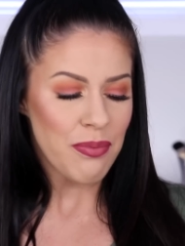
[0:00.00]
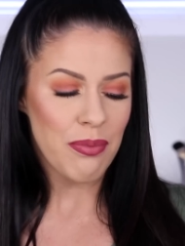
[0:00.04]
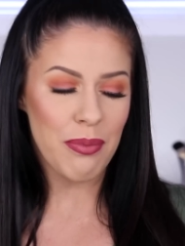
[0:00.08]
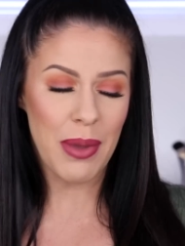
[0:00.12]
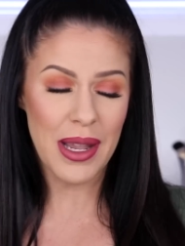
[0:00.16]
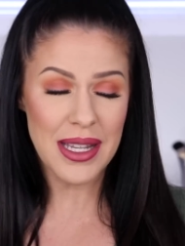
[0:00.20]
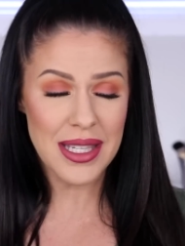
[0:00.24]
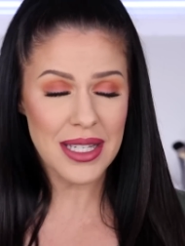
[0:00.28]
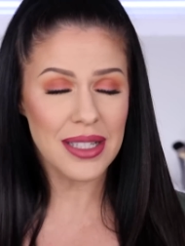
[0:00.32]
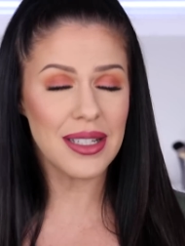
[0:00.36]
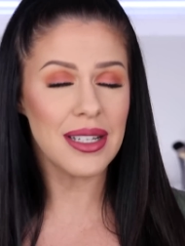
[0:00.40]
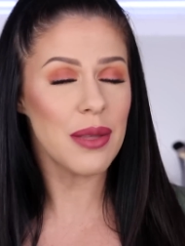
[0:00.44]

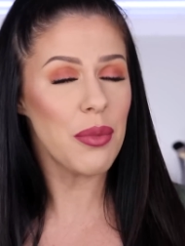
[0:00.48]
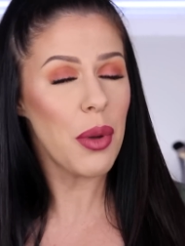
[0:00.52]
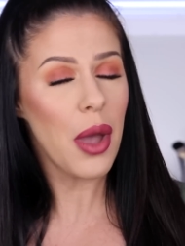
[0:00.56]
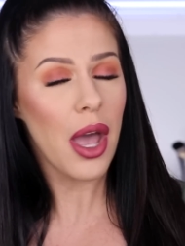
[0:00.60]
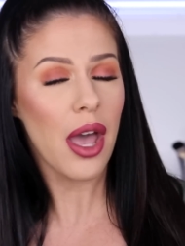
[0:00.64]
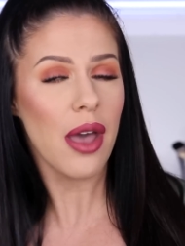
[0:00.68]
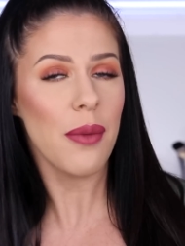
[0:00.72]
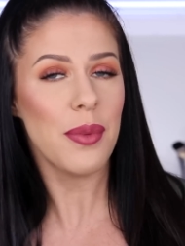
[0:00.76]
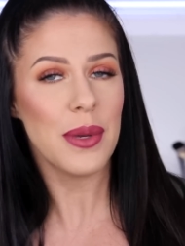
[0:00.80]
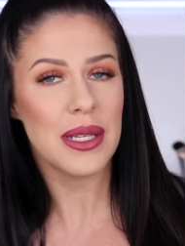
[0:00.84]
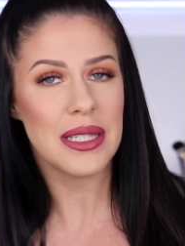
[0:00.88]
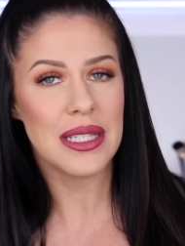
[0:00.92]
Basically, the
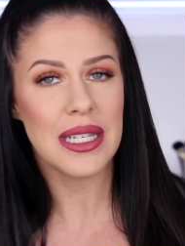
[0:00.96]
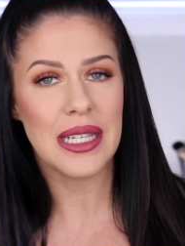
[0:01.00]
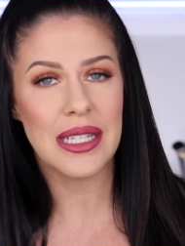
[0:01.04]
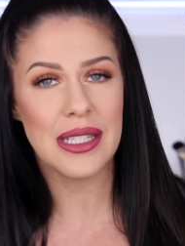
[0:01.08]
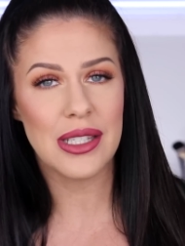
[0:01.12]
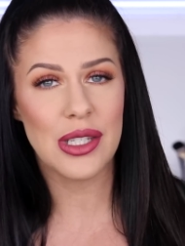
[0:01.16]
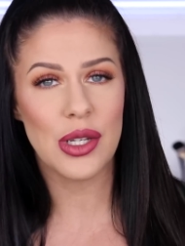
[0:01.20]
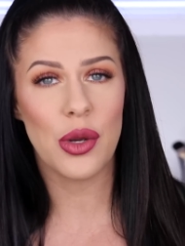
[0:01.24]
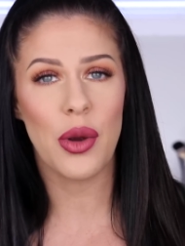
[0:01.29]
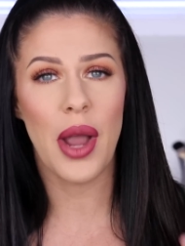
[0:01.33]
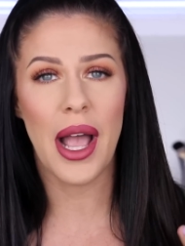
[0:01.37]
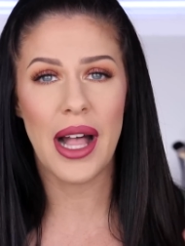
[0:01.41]
purpose
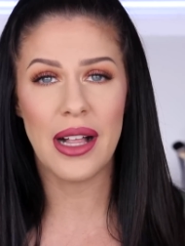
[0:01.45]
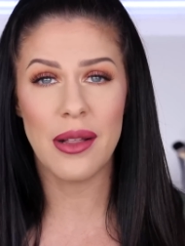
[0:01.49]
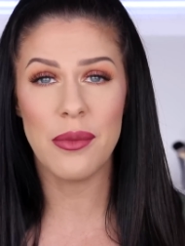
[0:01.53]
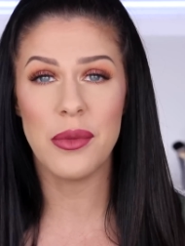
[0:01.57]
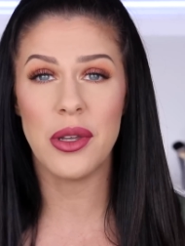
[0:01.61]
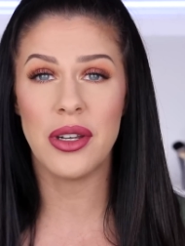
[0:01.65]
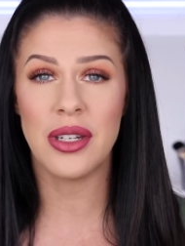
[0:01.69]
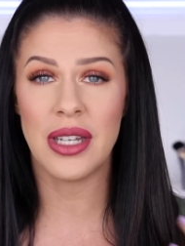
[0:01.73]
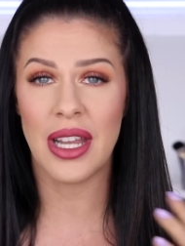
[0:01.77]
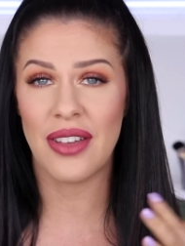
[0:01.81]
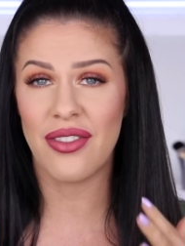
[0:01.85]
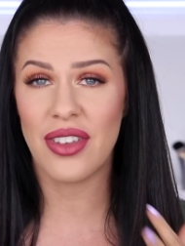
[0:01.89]
is to
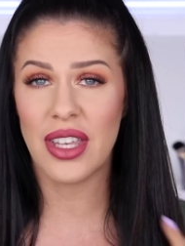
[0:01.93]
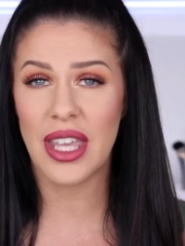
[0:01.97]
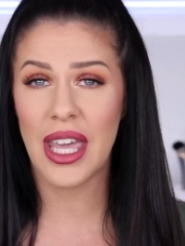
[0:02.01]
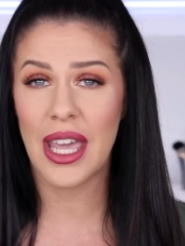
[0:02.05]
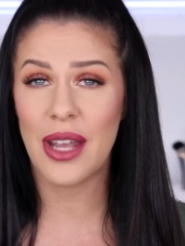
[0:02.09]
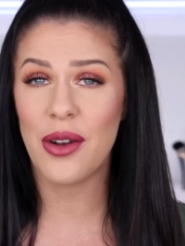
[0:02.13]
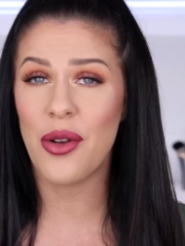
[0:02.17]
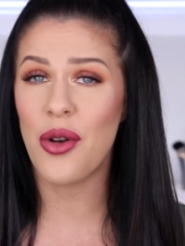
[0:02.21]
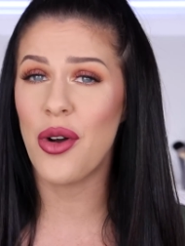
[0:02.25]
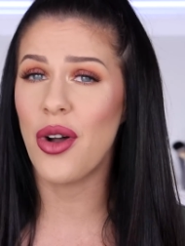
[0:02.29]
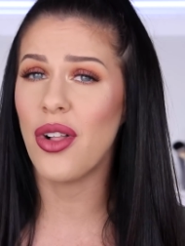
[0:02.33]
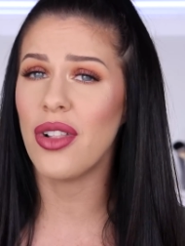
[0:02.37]
help you
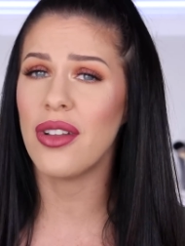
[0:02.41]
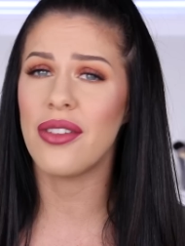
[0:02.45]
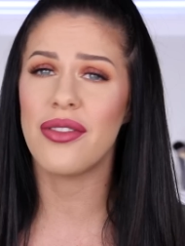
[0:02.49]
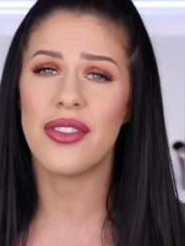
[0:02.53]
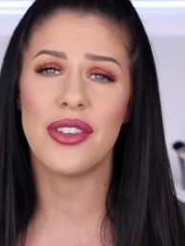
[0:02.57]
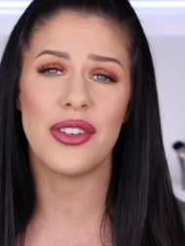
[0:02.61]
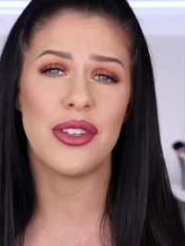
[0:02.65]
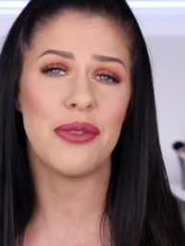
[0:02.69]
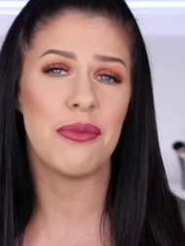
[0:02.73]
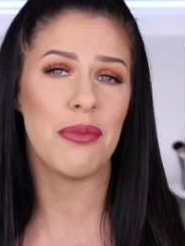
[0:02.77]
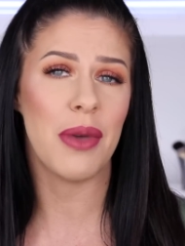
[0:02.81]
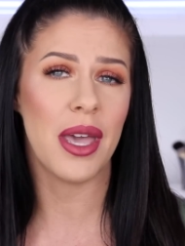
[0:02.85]
navigate all of
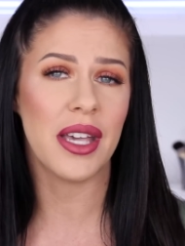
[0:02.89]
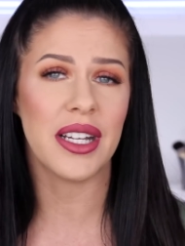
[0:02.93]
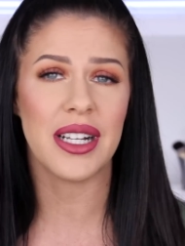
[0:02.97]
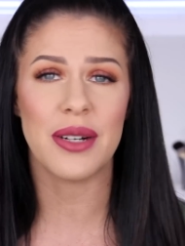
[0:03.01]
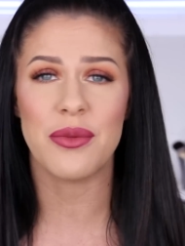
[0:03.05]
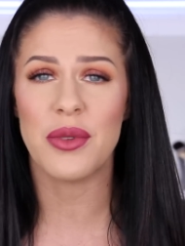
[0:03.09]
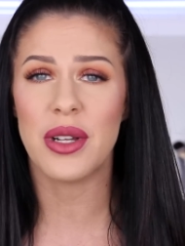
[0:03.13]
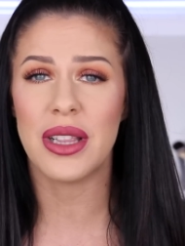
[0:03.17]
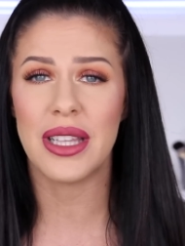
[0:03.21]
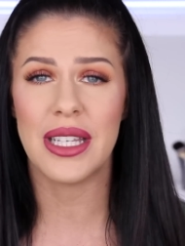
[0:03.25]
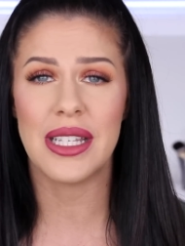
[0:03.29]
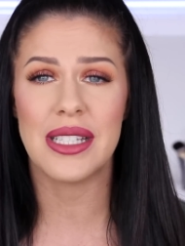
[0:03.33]
the new
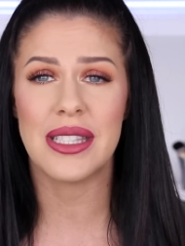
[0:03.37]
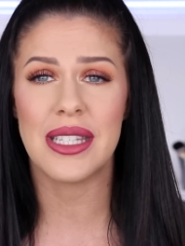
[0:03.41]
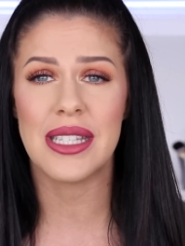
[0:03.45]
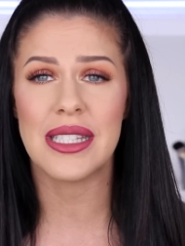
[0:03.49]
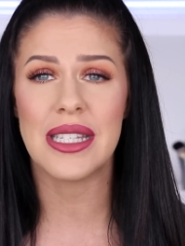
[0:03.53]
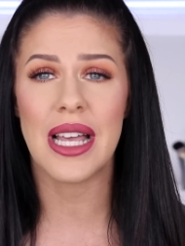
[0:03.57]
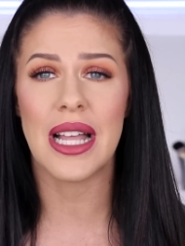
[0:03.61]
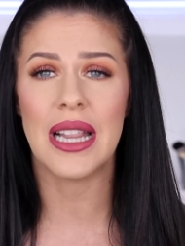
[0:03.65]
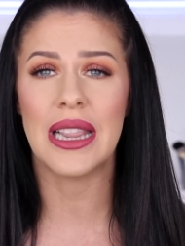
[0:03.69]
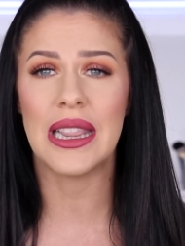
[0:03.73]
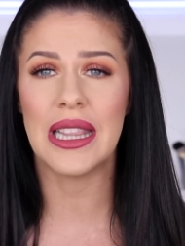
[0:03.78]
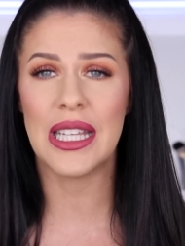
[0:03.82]
makeup
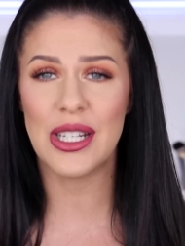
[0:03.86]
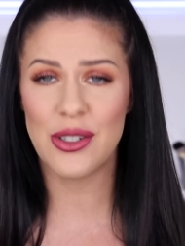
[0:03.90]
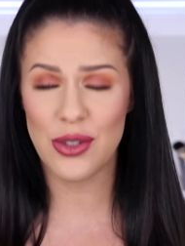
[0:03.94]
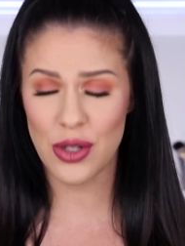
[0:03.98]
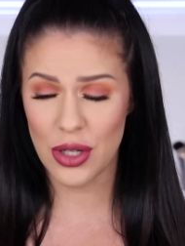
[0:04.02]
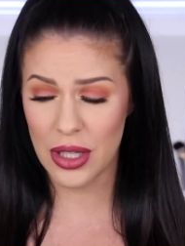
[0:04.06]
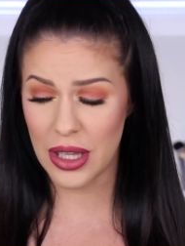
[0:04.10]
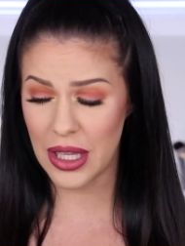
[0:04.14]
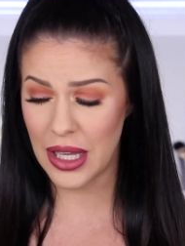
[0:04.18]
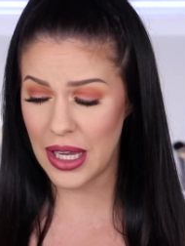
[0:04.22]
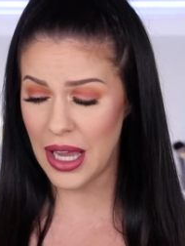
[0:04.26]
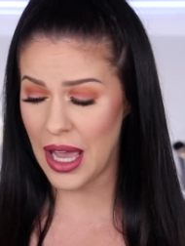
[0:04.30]
releases,
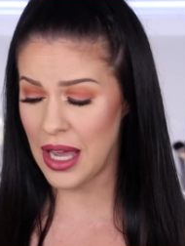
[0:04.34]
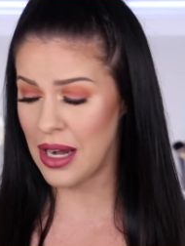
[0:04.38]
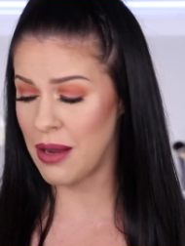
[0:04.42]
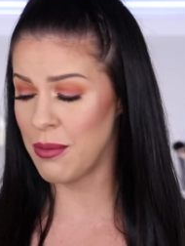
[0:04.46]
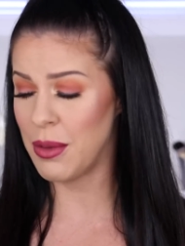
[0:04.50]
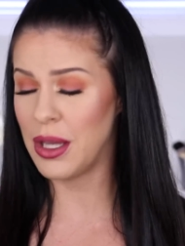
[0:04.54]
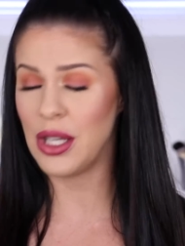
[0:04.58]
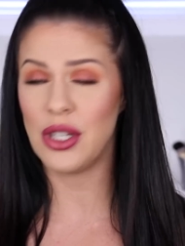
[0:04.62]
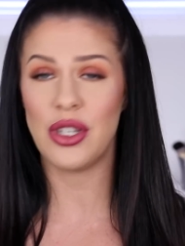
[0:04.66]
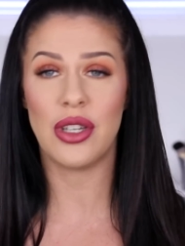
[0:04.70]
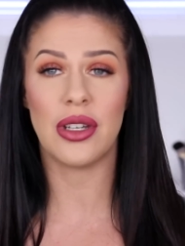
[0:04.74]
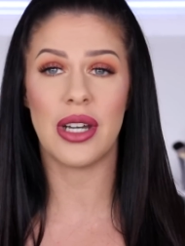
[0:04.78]
literally, and I
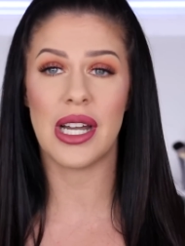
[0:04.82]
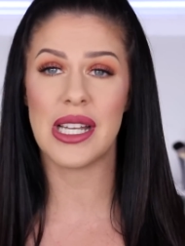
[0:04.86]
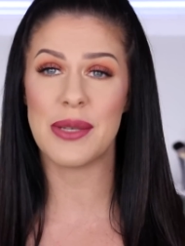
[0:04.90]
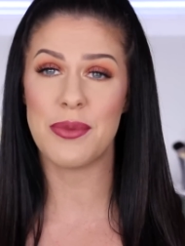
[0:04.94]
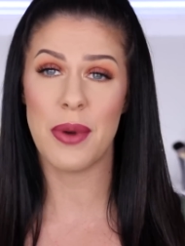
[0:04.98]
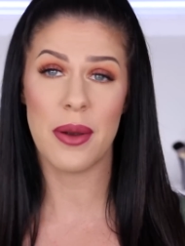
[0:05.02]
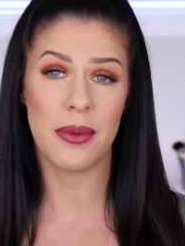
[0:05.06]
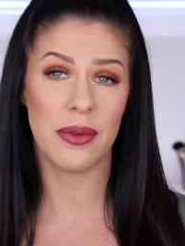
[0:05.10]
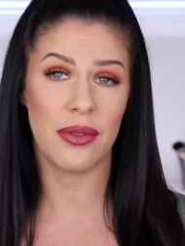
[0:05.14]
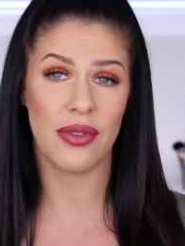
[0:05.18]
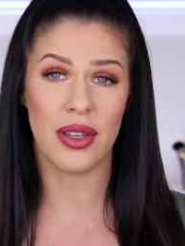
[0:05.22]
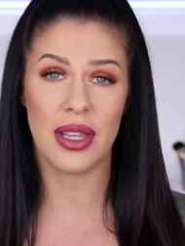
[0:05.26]
mean, you guys
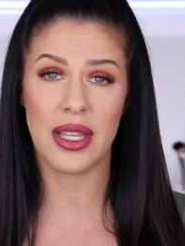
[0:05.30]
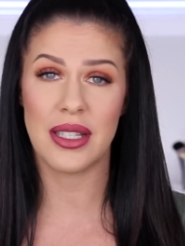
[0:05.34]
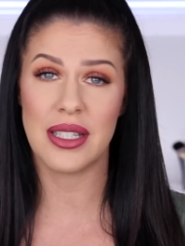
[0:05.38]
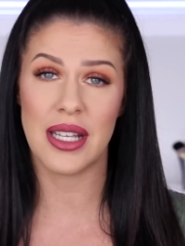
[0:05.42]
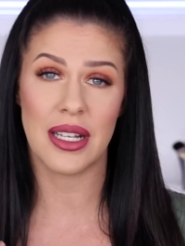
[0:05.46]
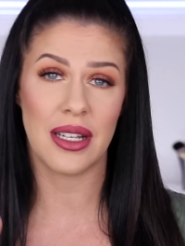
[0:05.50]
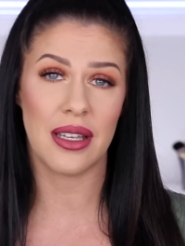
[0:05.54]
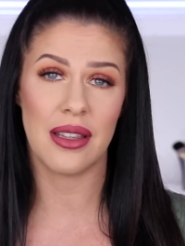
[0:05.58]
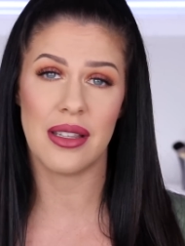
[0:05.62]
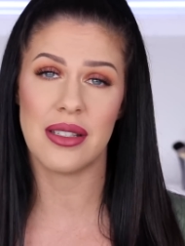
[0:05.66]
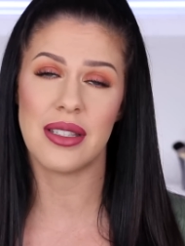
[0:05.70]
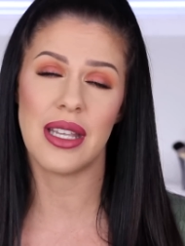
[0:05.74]
probably feel
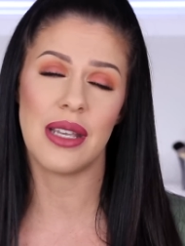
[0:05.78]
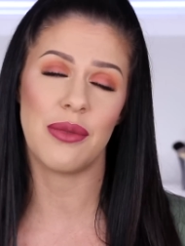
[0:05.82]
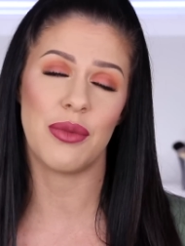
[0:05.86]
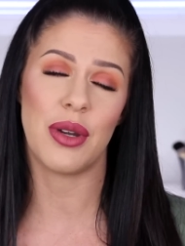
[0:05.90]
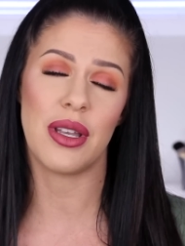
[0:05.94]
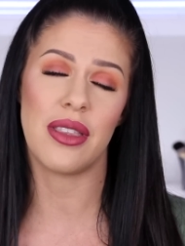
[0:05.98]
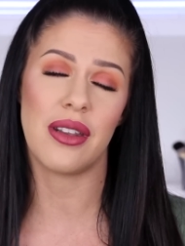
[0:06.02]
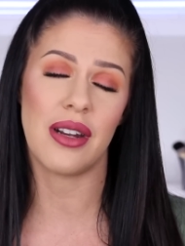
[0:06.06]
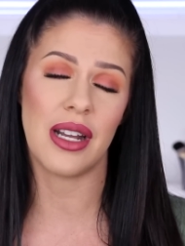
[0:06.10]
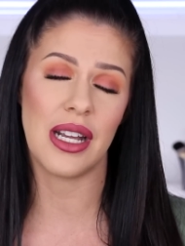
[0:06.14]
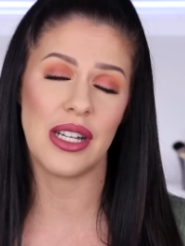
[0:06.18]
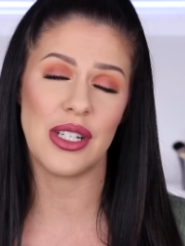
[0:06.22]
exactly the same
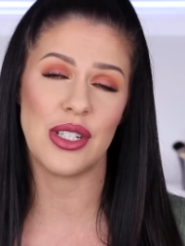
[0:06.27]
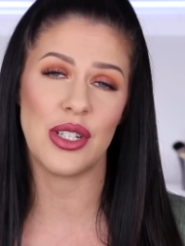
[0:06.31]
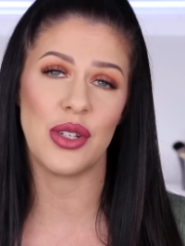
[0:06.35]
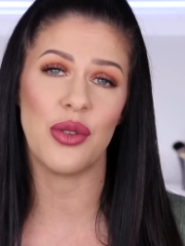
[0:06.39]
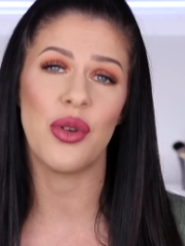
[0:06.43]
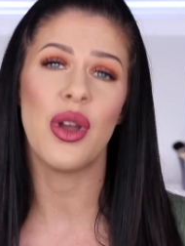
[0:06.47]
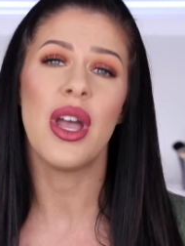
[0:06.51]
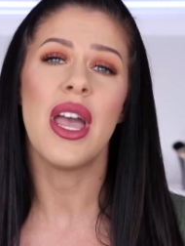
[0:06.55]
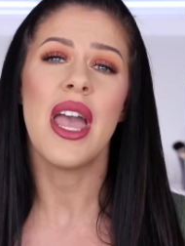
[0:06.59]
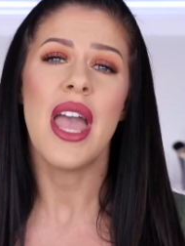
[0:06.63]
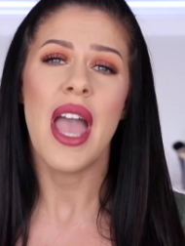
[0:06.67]
way that I do.